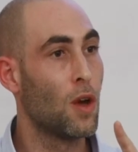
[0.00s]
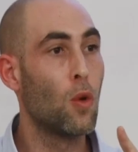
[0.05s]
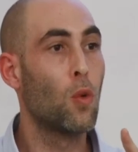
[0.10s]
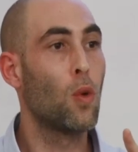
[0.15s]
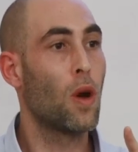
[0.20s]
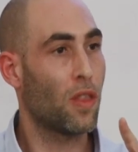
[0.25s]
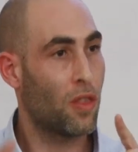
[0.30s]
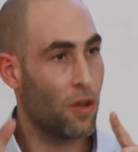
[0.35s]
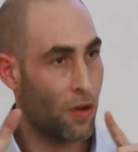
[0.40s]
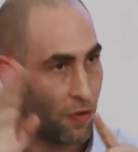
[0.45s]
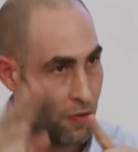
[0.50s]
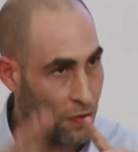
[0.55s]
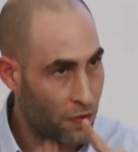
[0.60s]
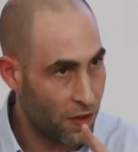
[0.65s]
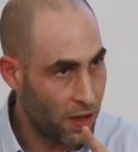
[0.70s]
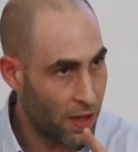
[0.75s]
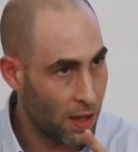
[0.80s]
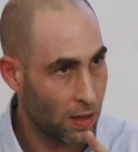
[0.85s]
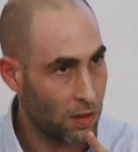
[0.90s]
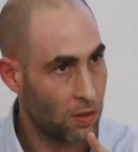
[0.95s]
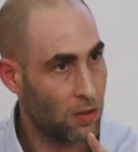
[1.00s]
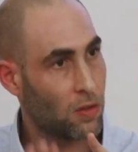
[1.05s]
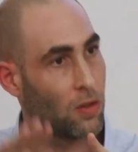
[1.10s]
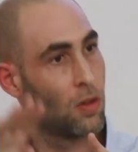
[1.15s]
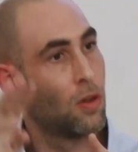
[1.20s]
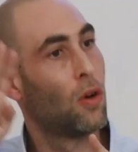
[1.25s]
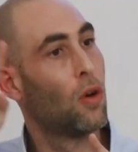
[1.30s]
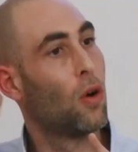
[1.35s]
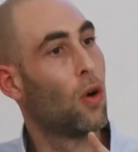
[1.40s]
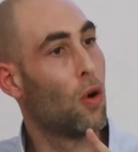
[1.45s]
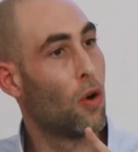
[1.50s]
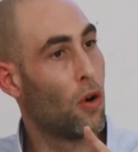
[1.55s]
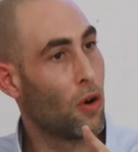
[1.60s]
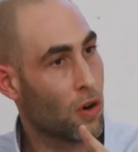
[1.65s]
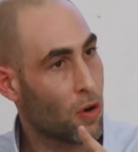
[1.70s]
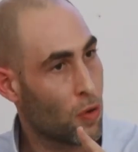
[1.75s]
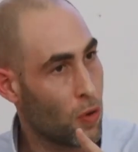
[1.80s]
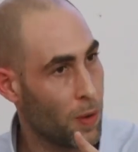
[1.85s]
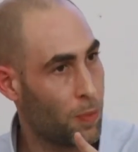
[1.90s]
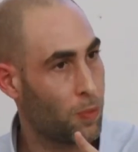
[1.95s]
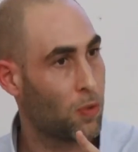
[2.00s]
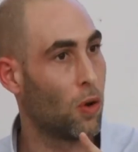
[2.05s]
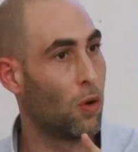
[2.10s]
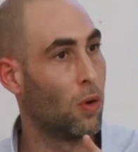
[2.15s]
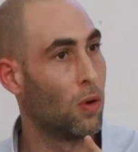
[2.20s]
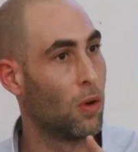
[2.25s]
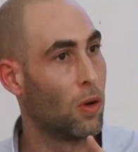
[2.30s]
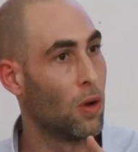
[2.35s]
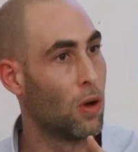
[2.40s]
whether fiat or crypto,